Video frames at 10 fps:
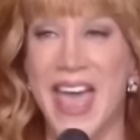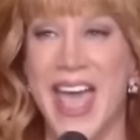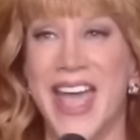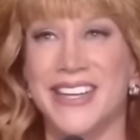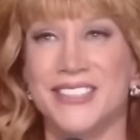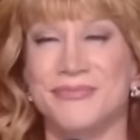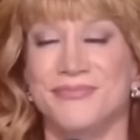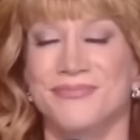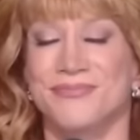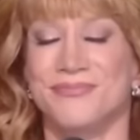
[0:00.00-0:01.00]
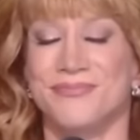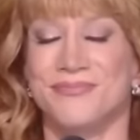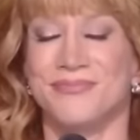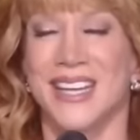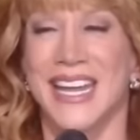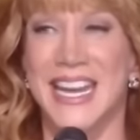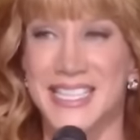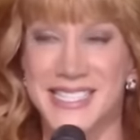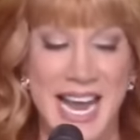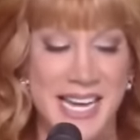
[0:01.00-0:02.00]
then he
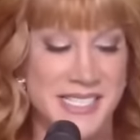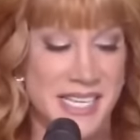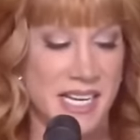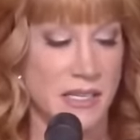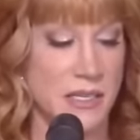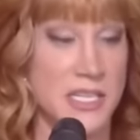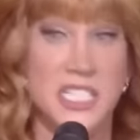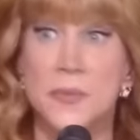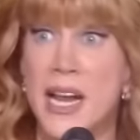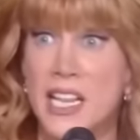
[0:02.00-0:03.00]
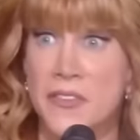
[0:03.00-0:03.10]
signs it, smiley